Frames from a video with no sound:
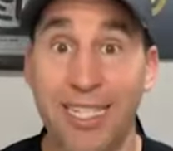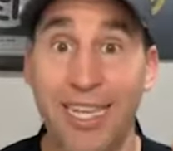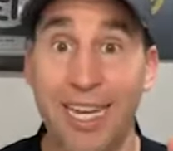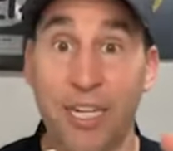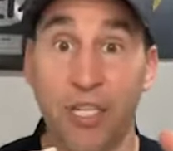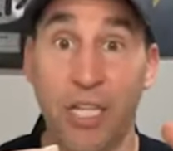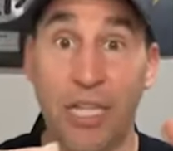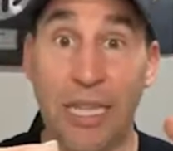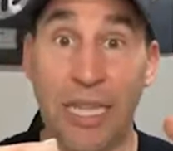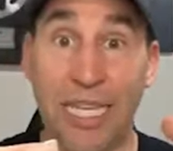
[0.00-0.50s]
It's
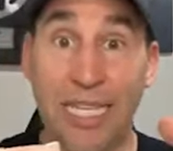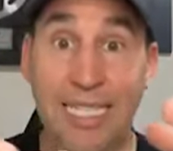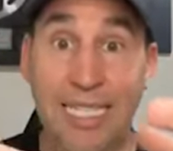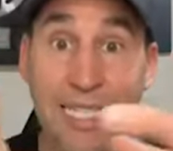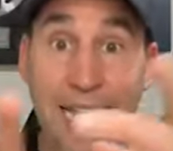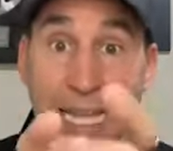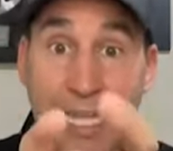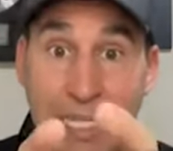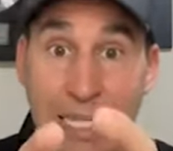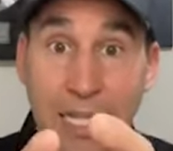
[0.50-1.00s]
actually less
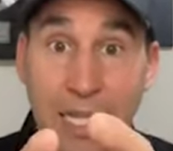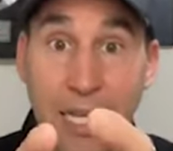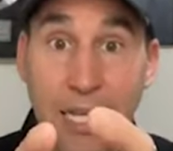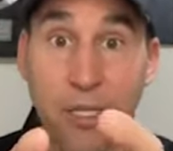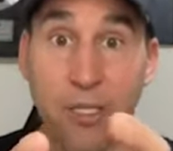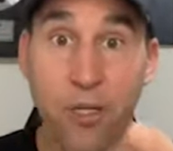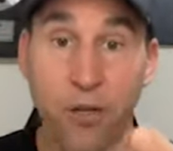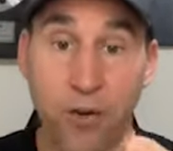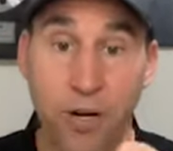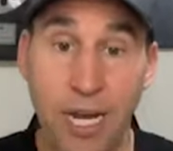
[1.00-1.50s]

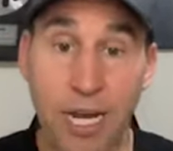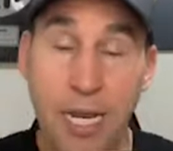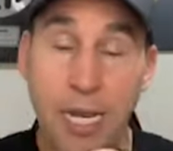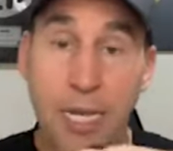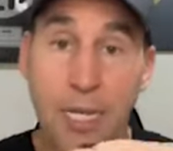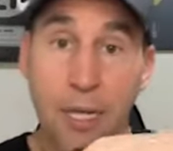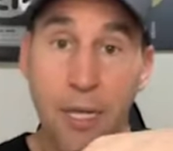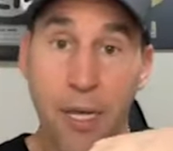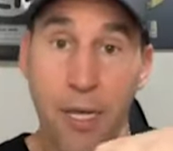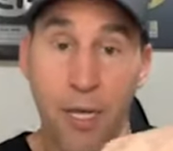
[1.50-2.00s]
density. So you're
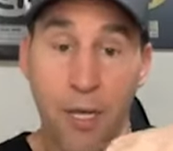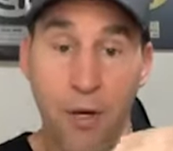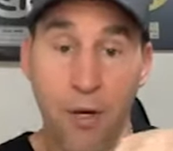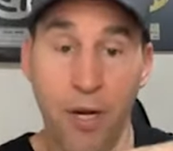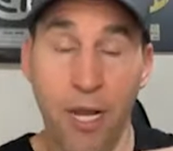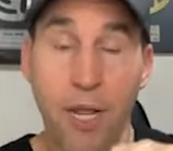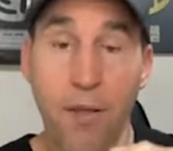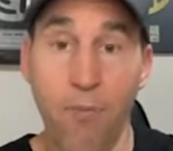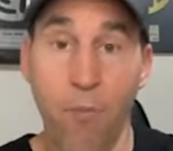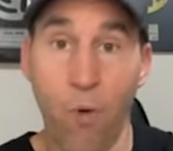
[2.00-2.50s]
eating,
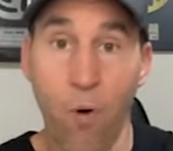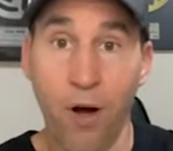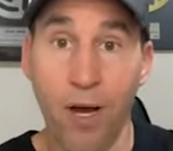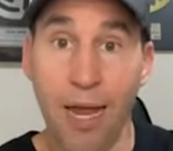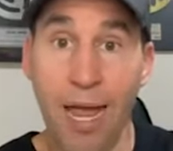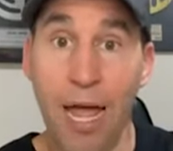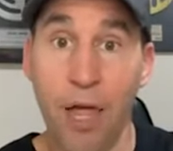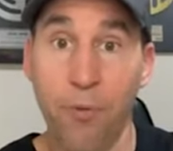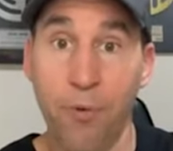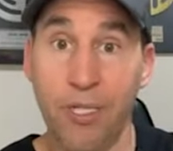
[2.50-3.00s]
you're getting more
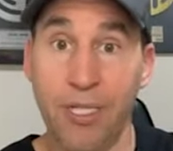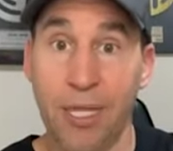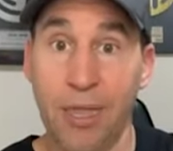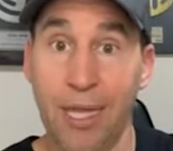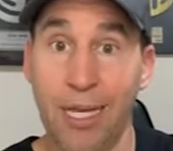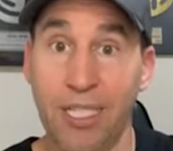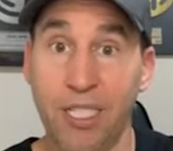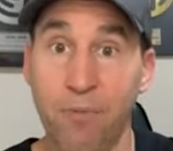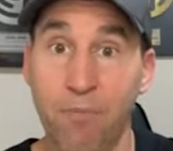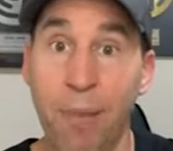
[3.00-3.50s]
calories in
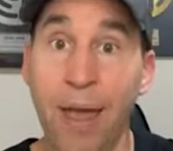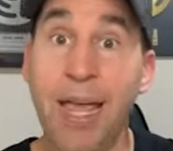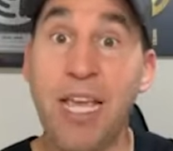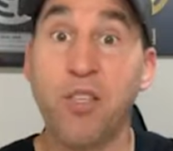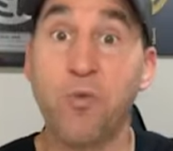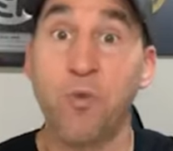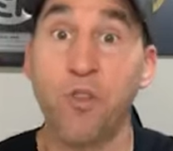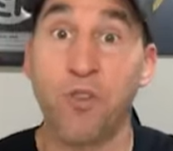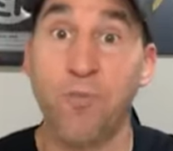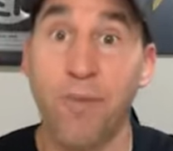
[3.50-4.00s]
less
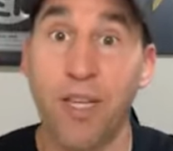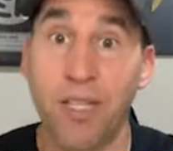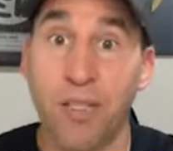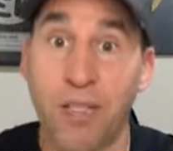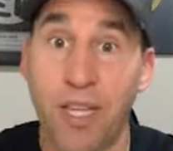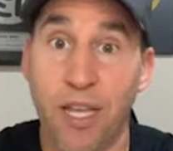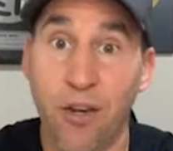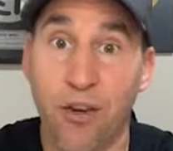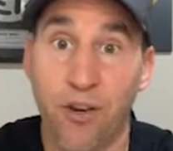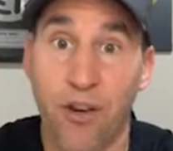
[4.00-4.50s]
space, which
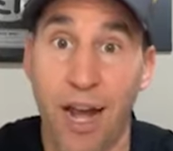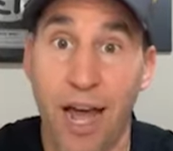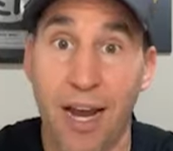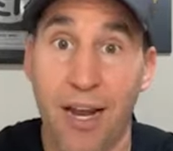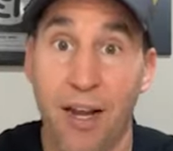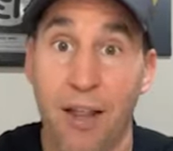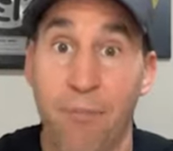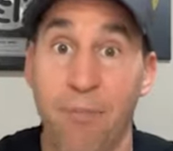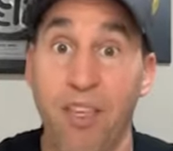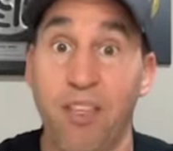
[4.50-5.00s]
means that you're not
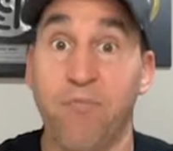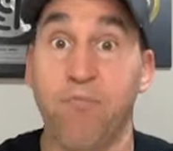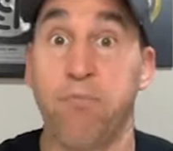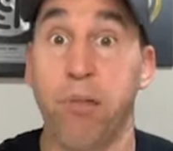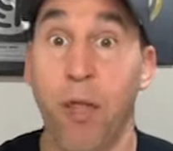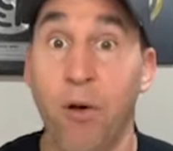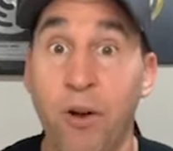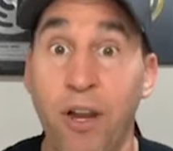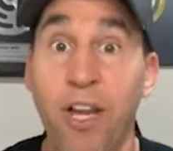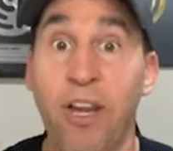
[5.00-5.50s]
going to be as
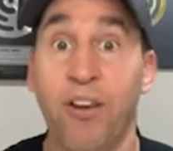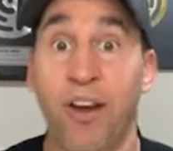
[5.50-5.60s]
bloated.